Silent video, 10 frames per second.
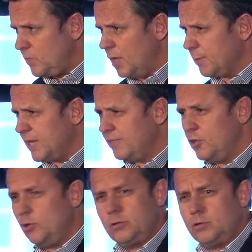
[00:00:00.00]
And I'm going to have
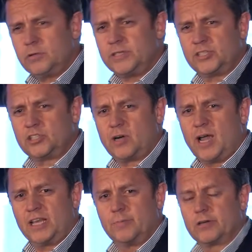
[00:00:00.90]
a little look at
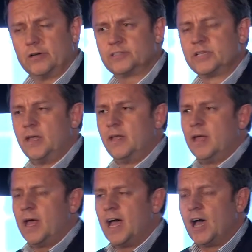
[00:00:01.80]
Australia because
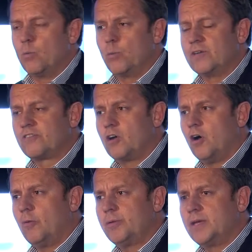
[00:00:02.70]
we've
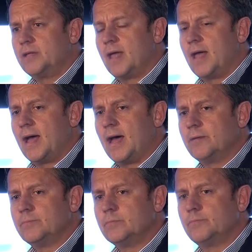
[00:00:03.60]
copied
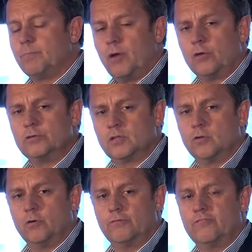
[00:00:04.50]
our proposed
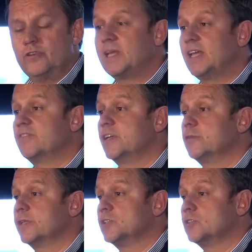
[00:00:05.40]
law very heavily
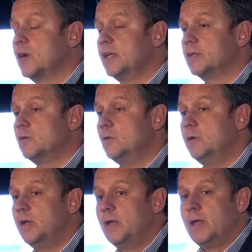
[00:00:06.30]
on the Australian
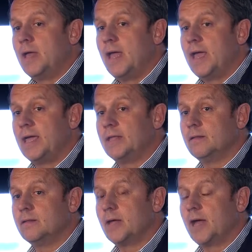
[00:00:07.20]
law,
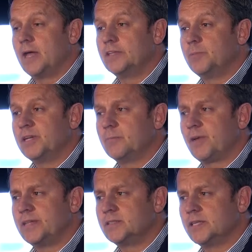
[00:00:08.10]
and it's been in
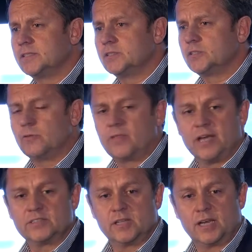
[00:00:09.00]
place there since
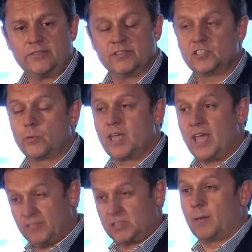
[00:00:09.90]
2011, so we
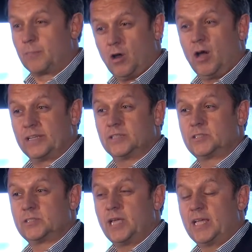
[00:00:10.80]
have some
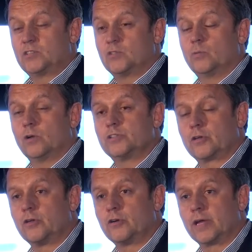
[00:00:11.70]
guidance as to what's
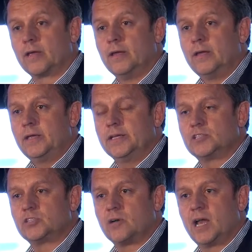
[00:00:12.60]
occurring in
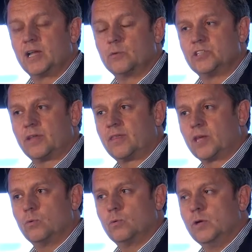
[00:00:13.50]
Australia, which I
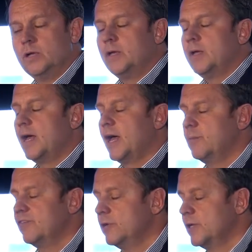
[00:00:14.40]
think will
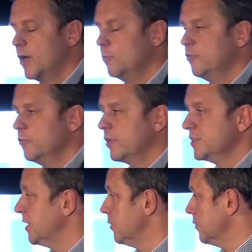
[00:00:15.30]
be very helpful for
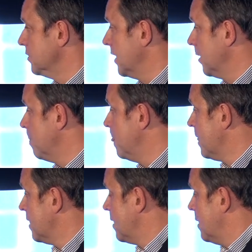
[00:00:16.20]
us here in New Zealand.
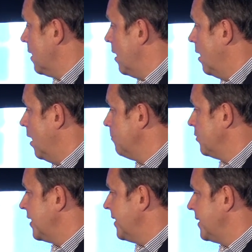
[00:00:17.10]
I'm
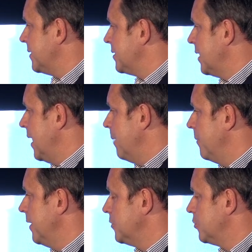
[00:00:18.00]
looking at it
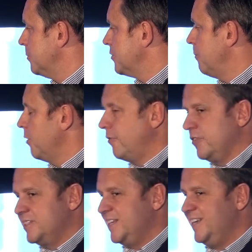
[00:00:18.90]
in terms of both
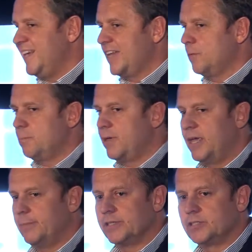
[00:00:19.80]
fatigue and
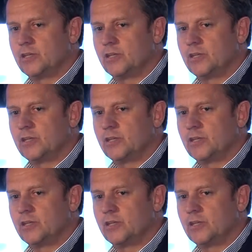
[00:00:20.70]
impairment.